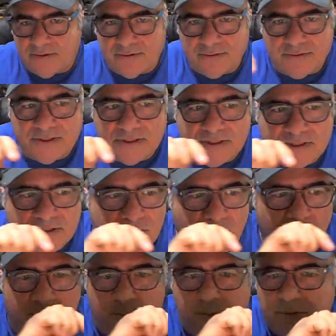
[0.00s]
just
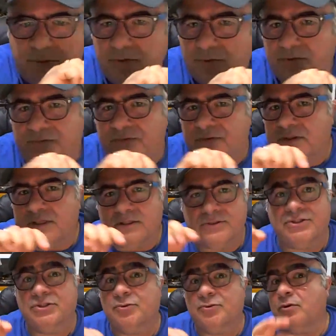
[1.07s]
a beautiful little
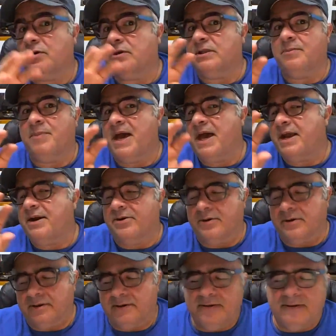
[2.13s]
swirly
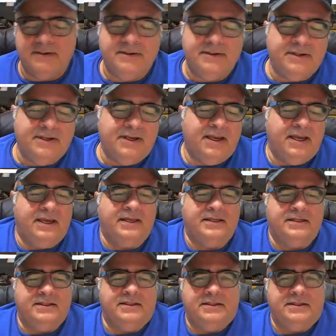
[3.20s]
pattern.
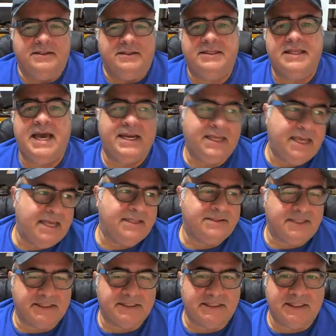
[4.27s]
And that again
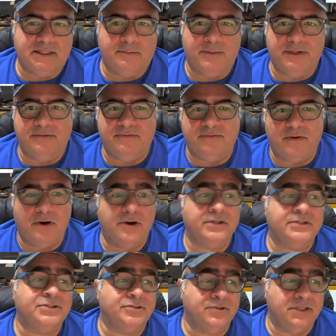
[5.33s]
takes a little bit of
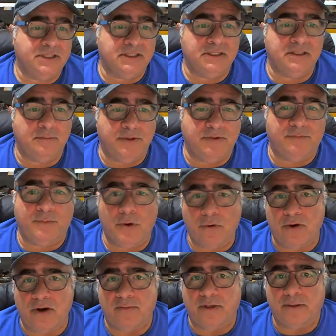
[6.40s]
artistry and a little bit of
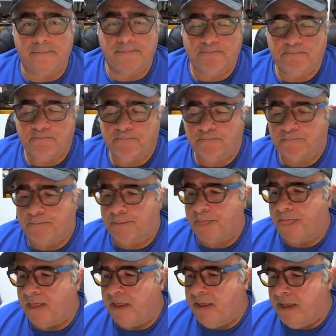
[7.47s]
programming.
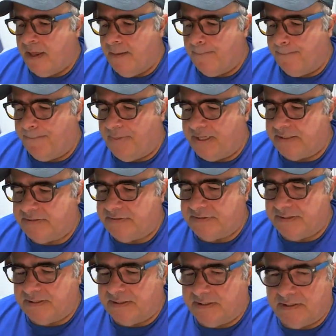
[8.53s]
But
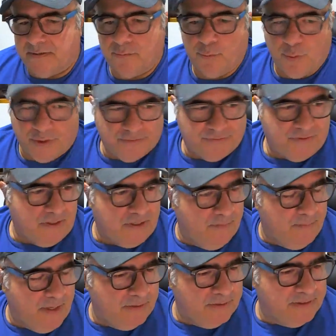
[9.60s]
we're talking
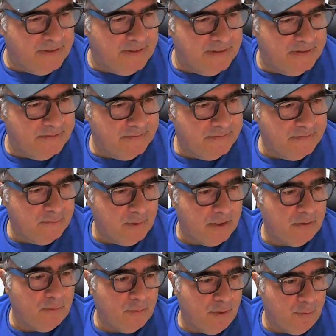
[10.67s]
about,
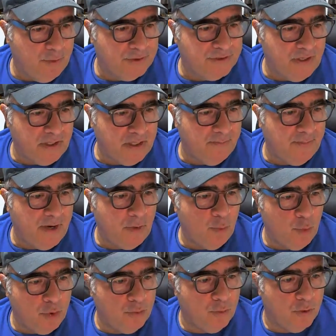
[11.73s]
when we're talking about
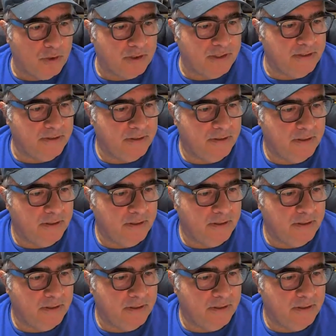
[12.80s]
woodworking,